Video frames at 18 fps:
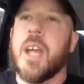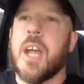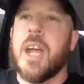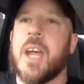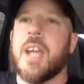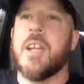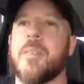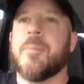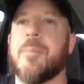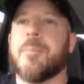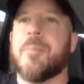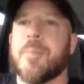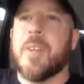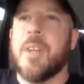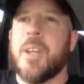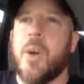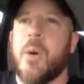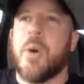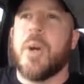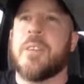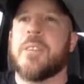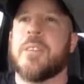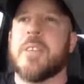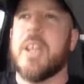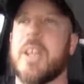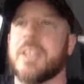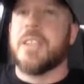And, you know, a
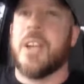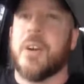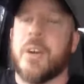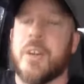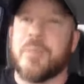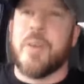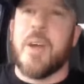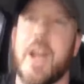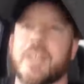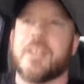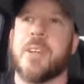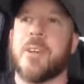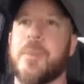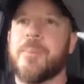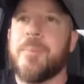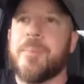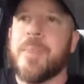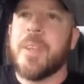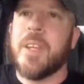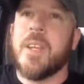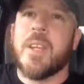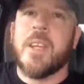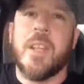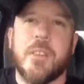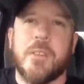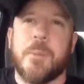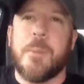secondary factor
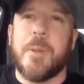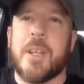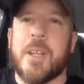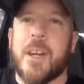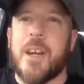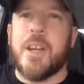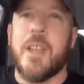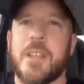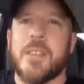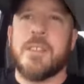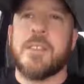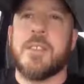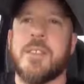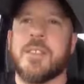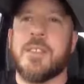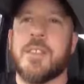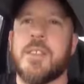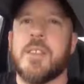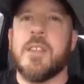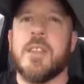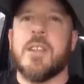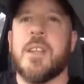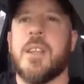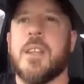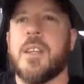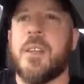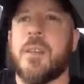is because
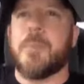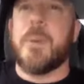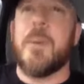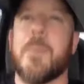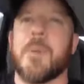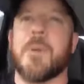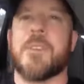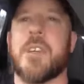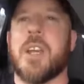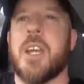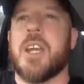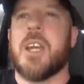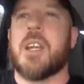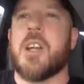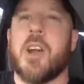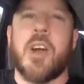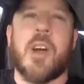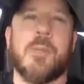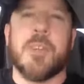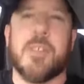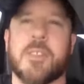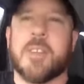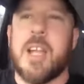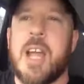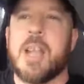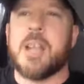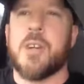people say cut off the
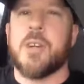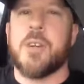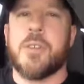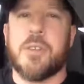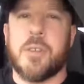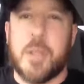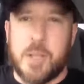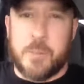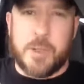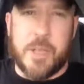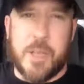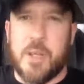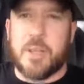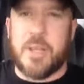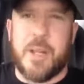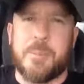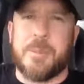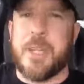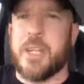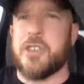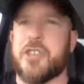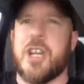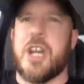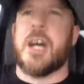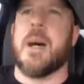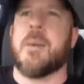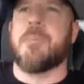slackers and get a, let them get a
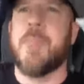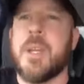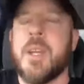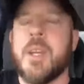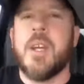job.